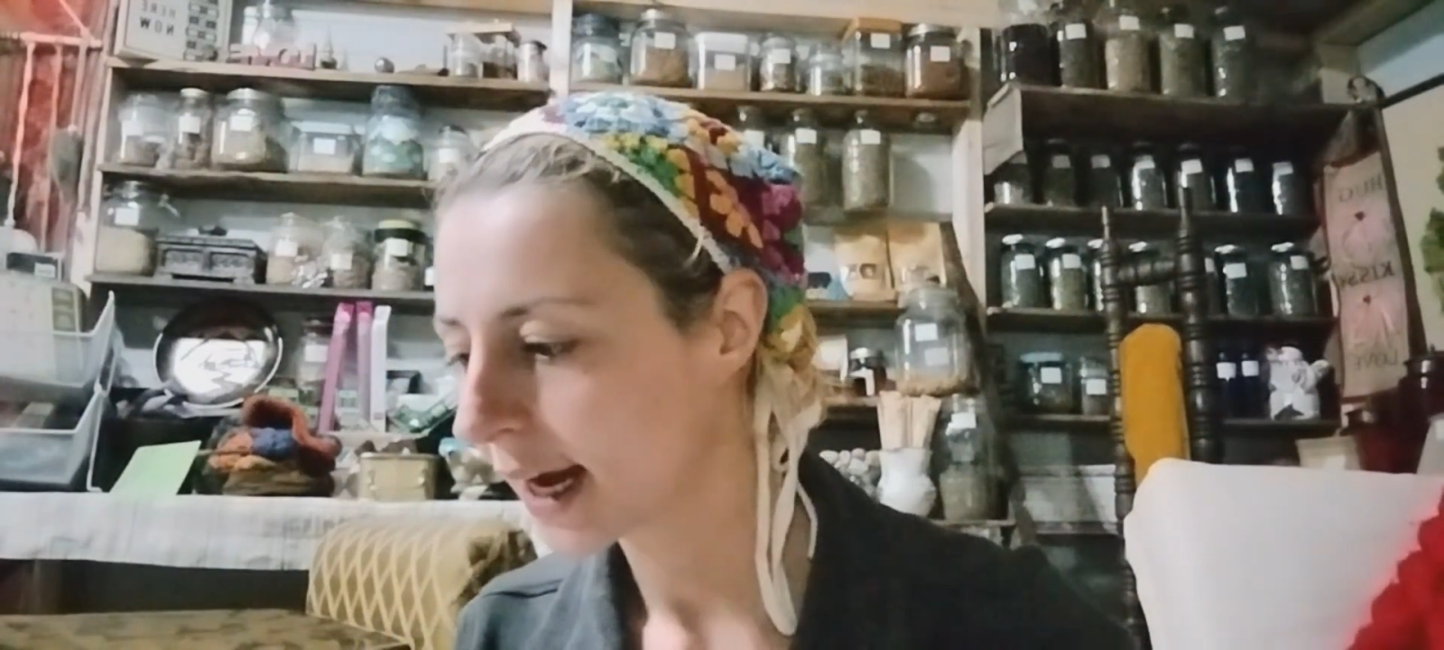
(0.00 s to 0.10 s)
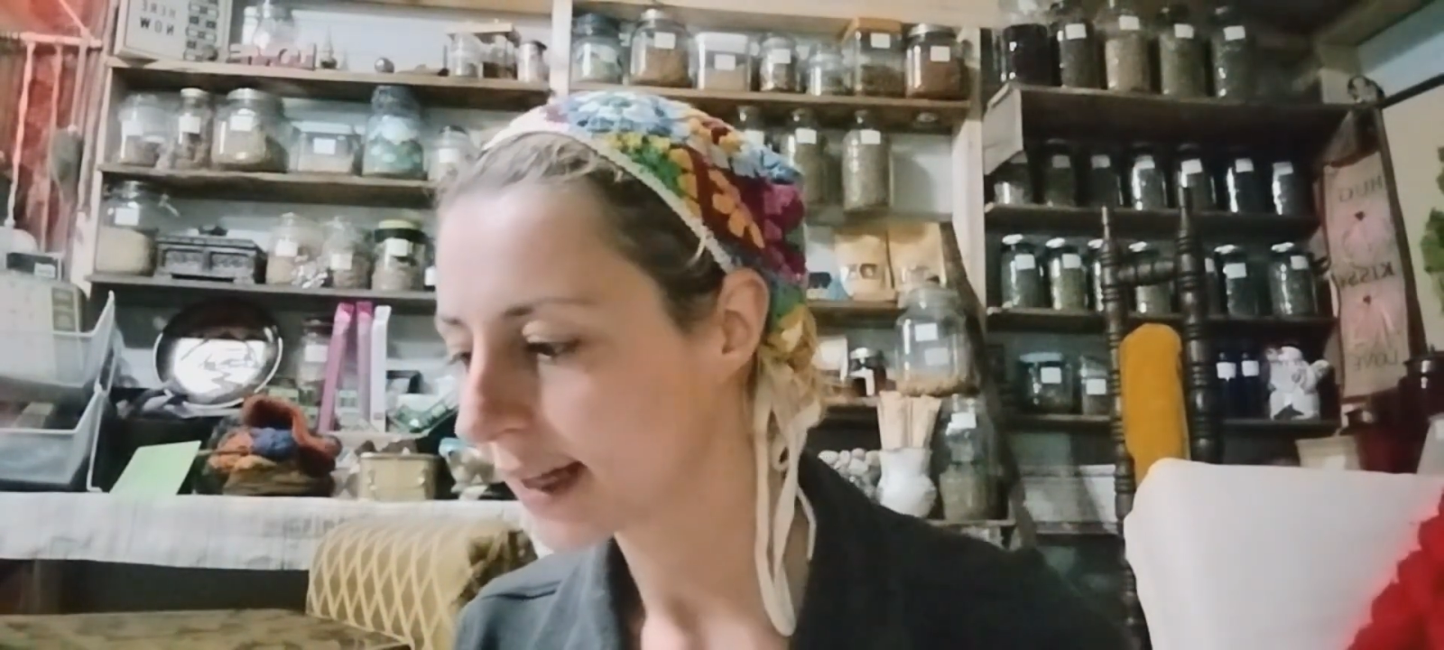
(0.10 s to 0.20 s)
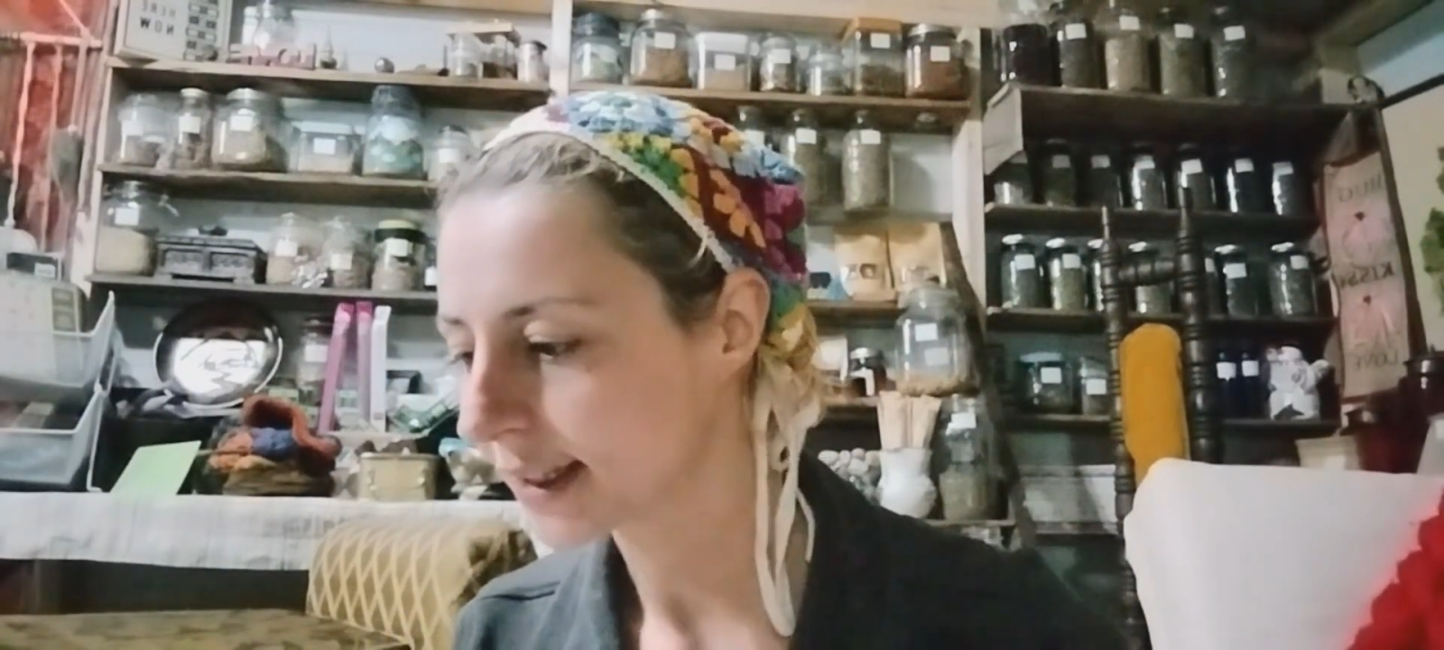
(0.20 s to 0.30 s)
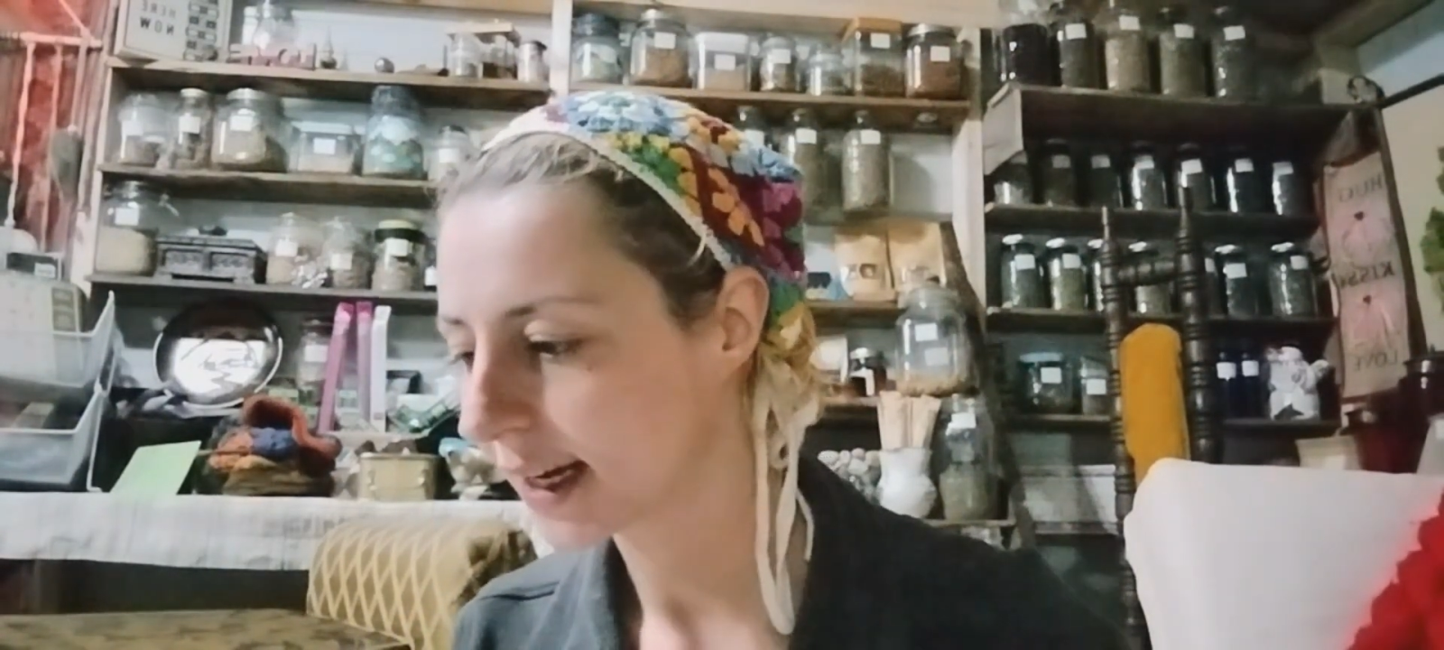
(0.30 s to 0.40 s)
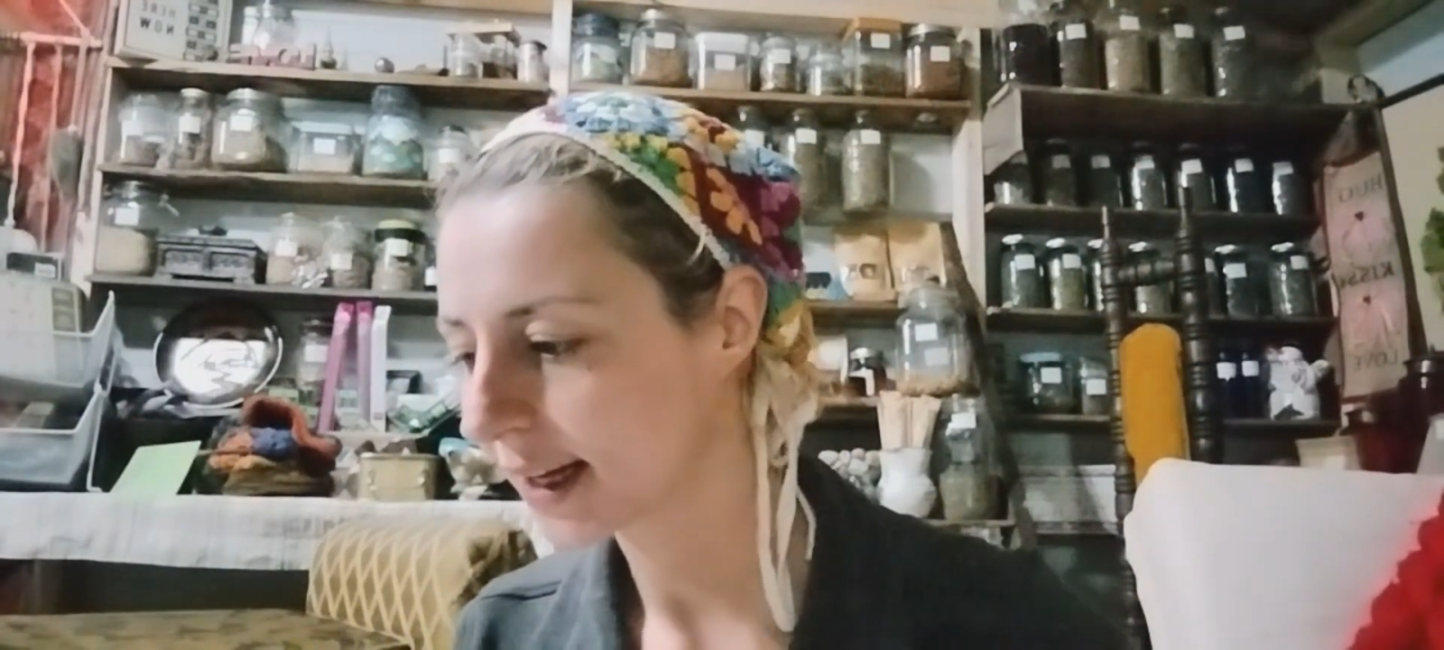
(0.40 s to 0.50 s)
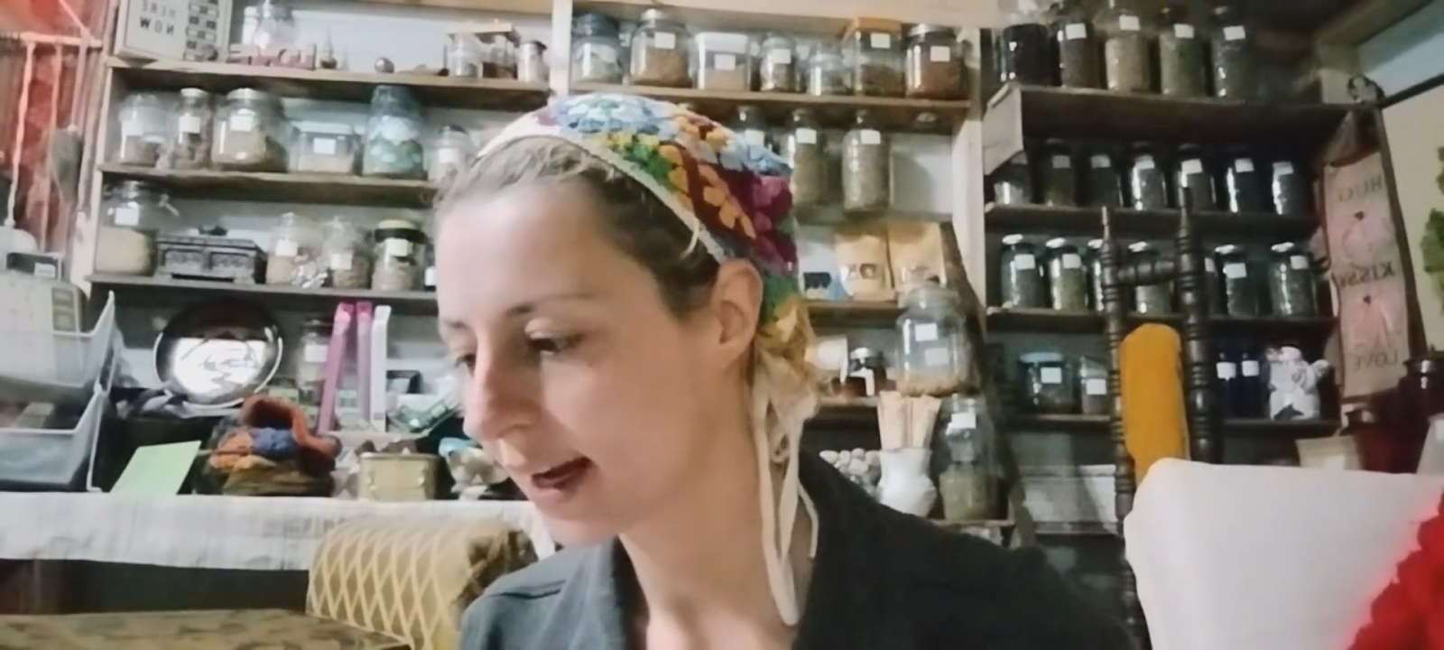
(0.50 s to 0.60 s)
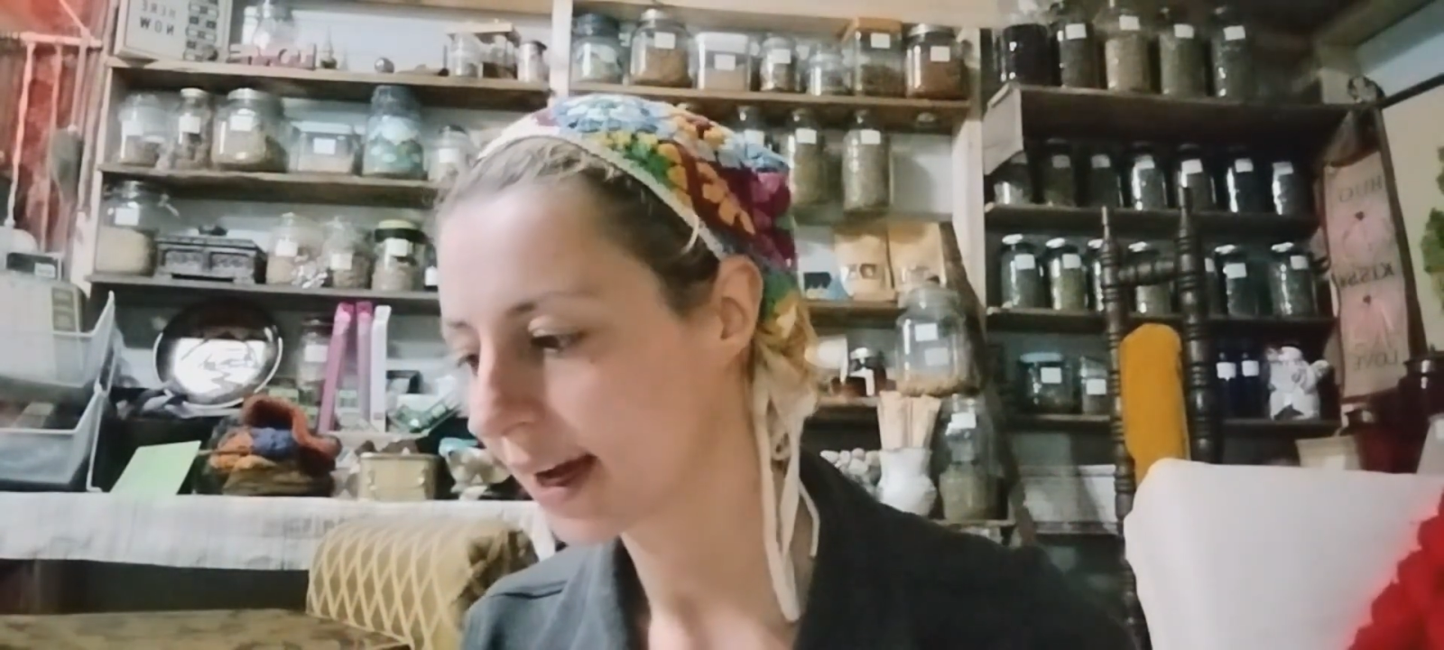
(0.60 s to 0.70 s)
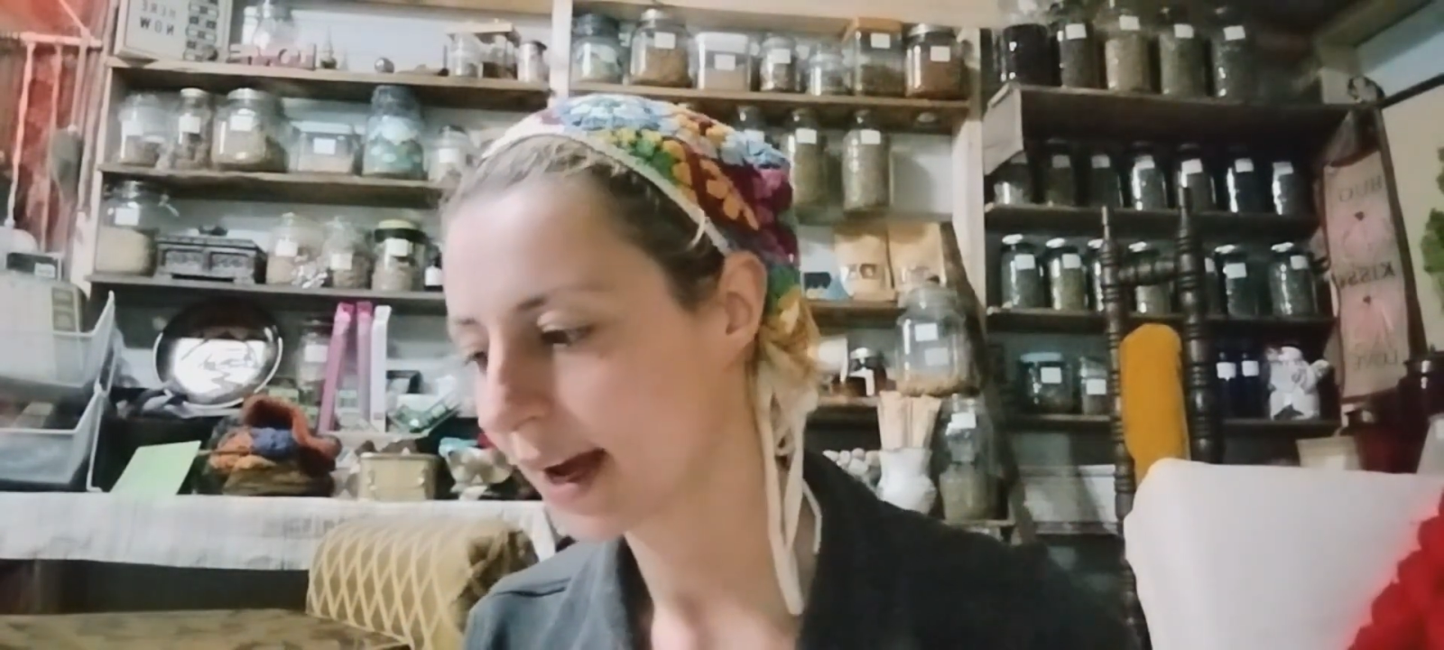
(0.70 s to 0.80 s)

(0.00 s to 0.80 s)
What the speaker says: and then I